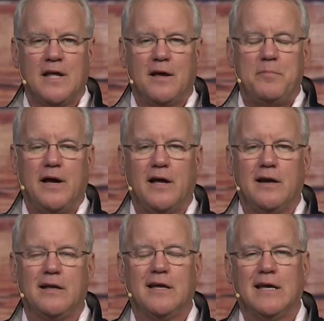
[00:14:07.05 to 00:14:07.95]
about
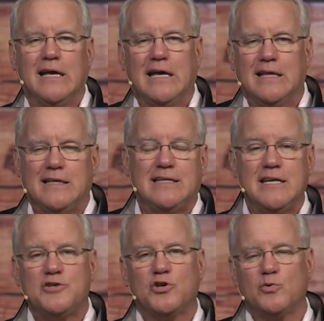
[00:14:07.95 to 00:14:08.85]
the
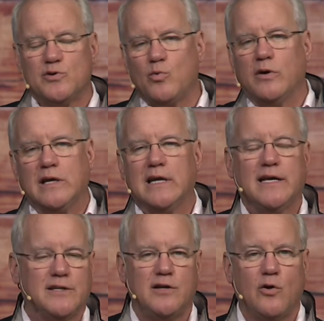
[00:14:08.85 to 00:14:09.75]
teacher was wanting to
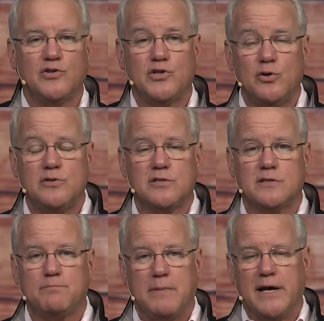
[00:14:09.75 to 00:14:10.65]
get to know the
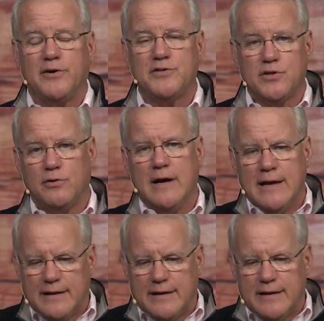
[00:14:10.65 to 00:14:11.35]
students better, so